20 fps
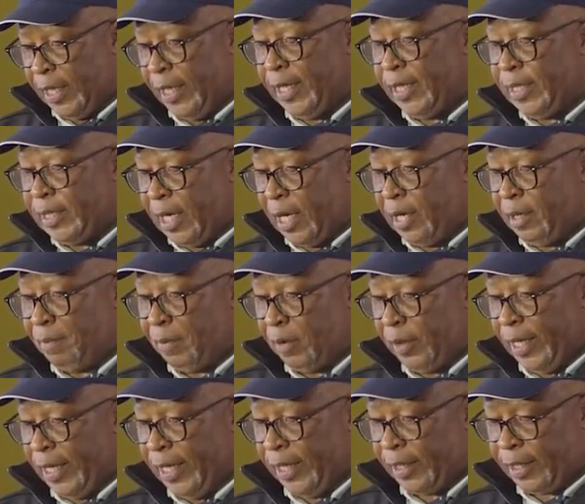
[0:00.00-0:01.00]
indelible
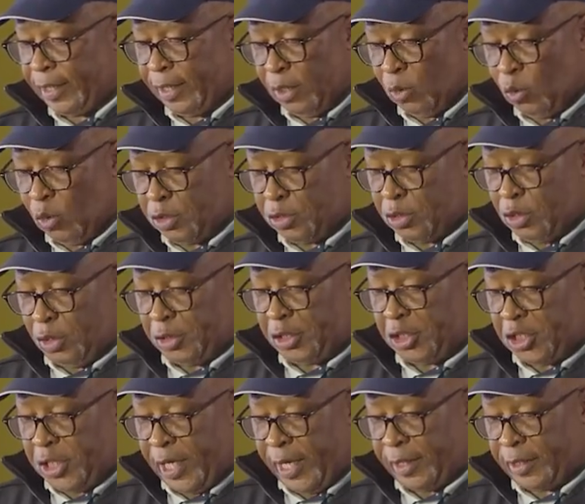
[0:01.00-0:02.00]
ink was not
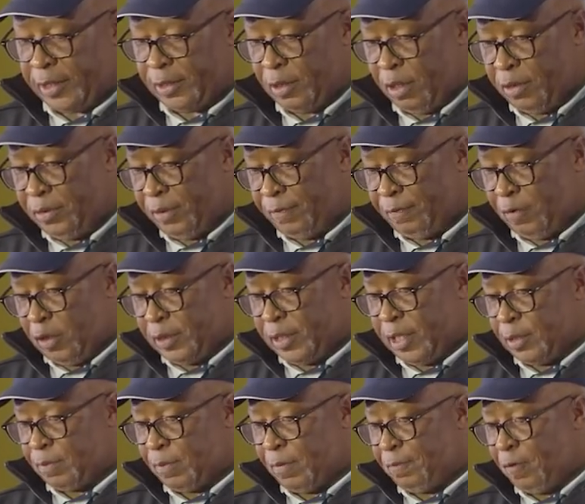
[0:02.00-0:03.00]
checked on the
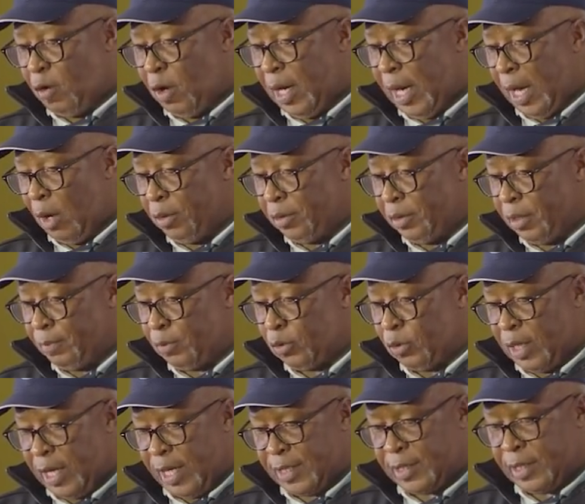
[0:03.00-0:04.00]
voters before allowing them
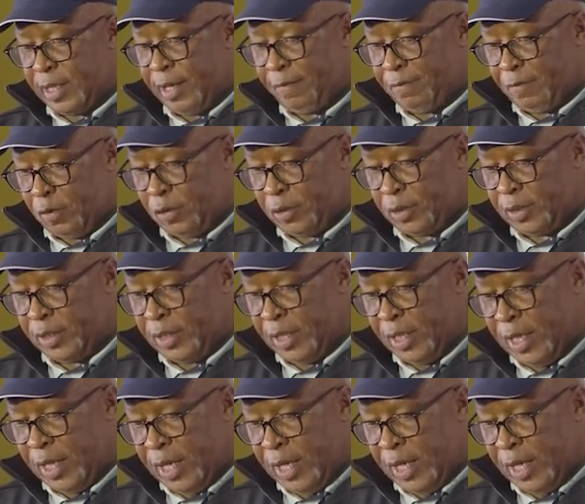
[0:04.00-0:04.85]
to cast their vote.